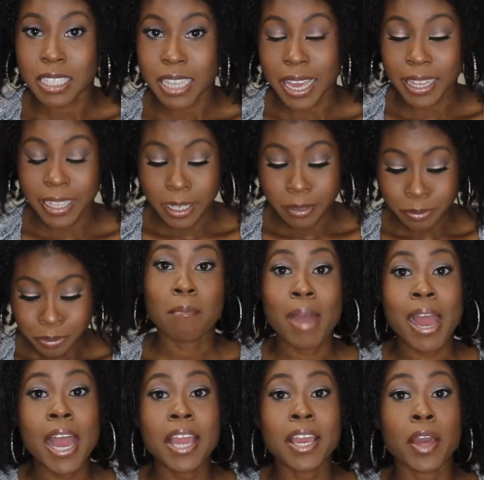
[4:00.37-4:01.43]
daily.
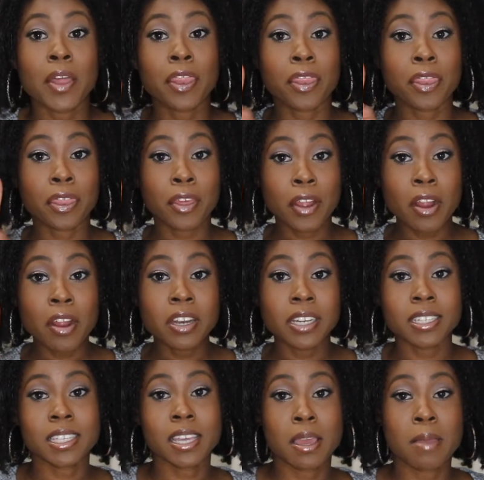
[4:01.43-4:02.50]
My
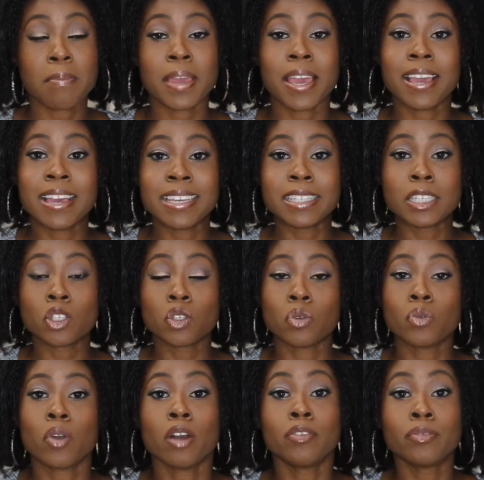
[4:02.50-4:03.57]
third tip is
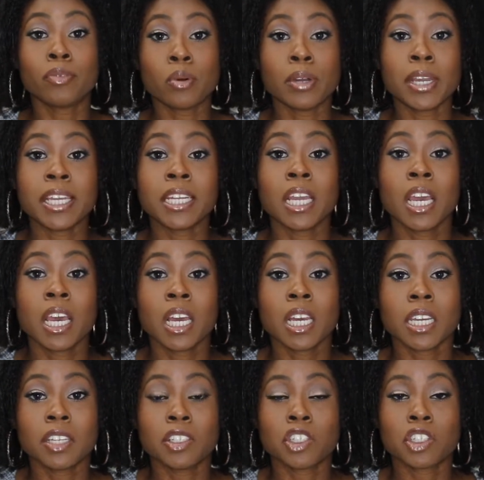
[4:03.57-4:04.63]
to avoid
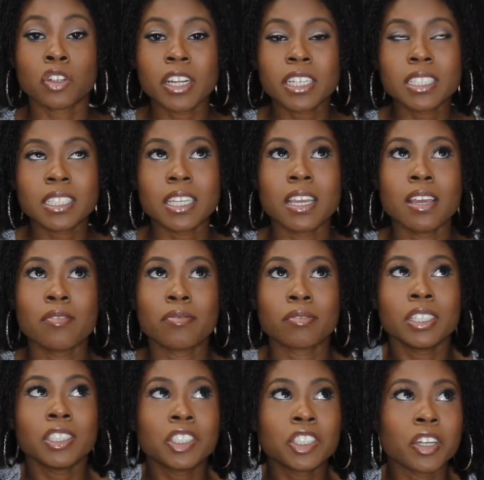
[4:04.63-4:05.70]
constrictive,
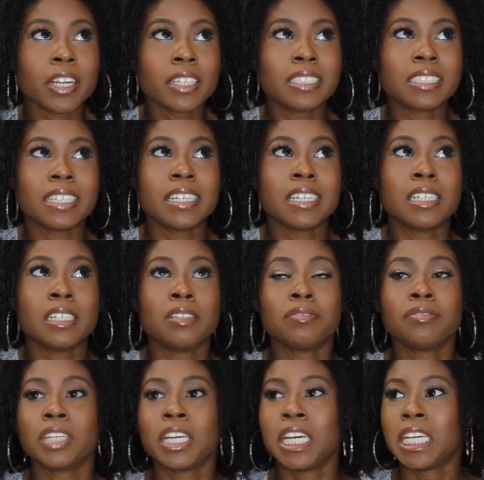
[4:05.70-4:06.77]

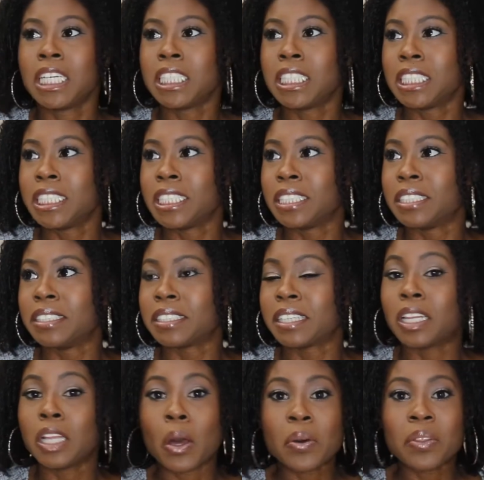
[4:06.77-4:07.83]
restrictive
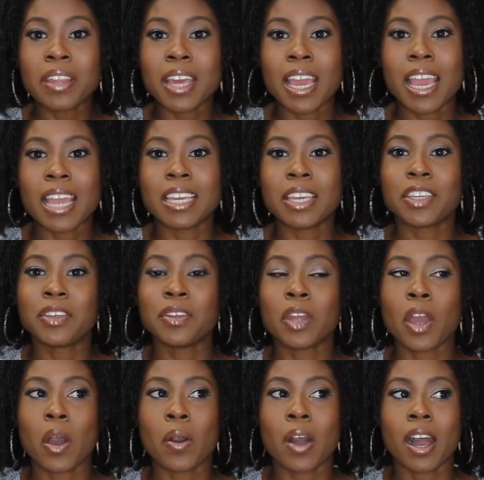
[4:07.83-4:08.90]
clothing.
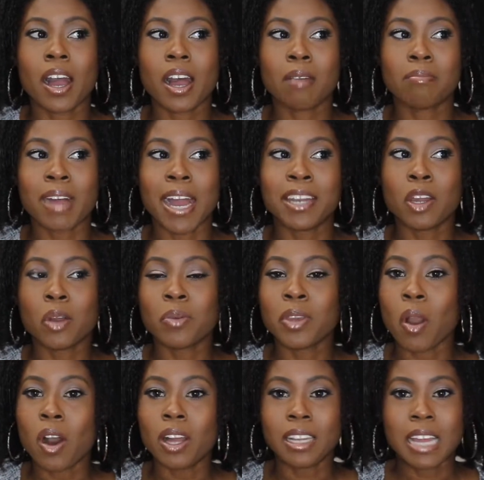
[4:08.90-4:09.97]
I know
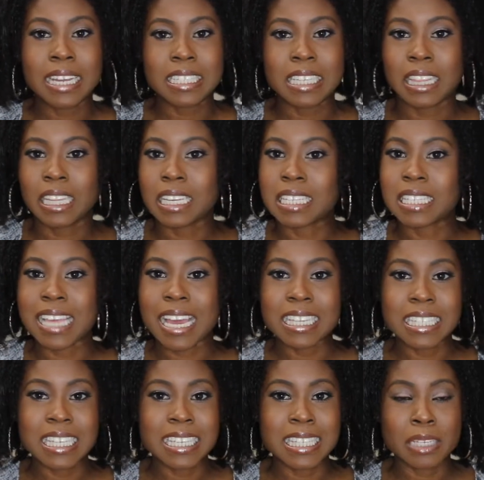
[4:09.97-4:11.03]
we all like to look
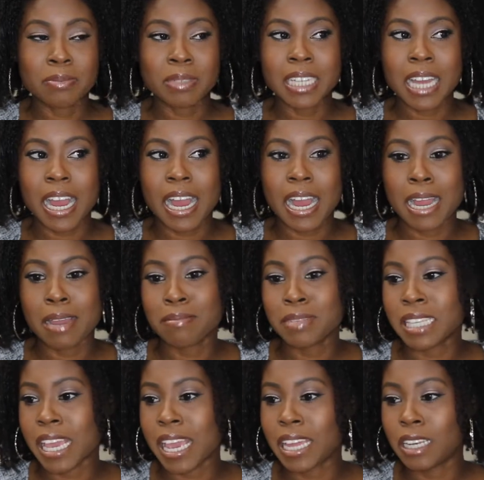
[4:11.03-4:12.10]
sexy
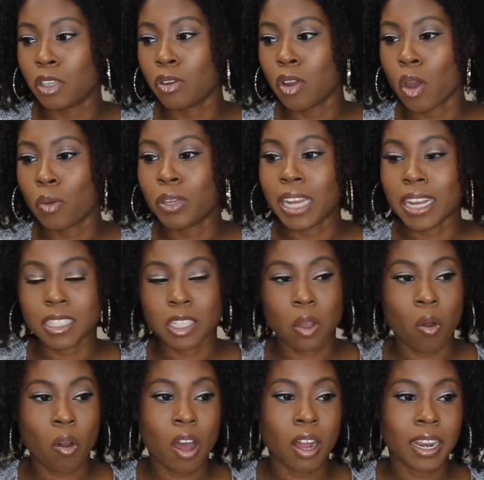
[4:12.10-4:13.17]
sometimes, and we like to
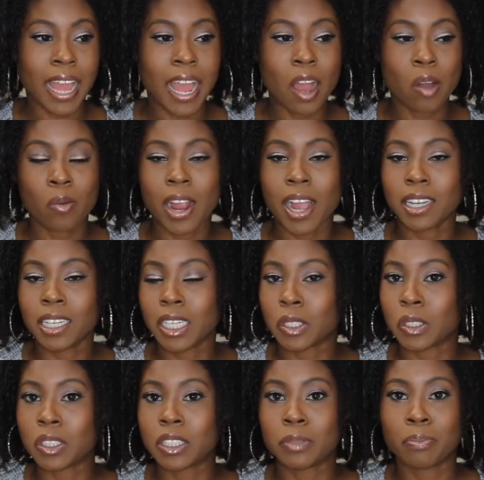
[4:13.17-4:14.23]
go all out, wear our
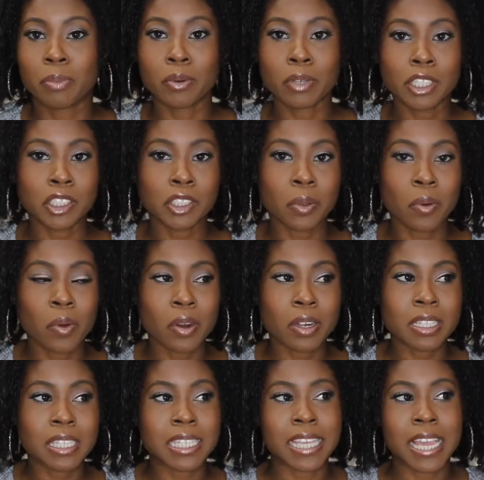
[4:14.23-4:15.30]
little booty
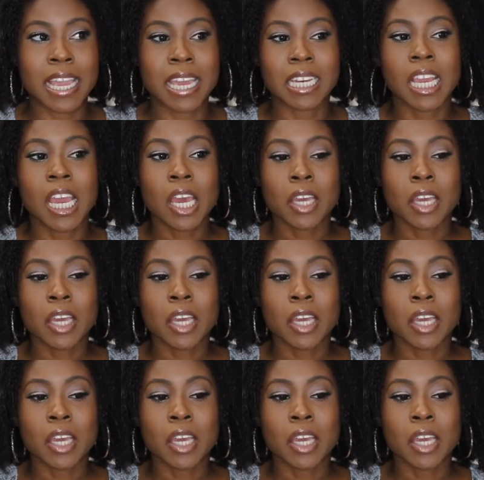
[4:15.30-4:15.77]
shorts and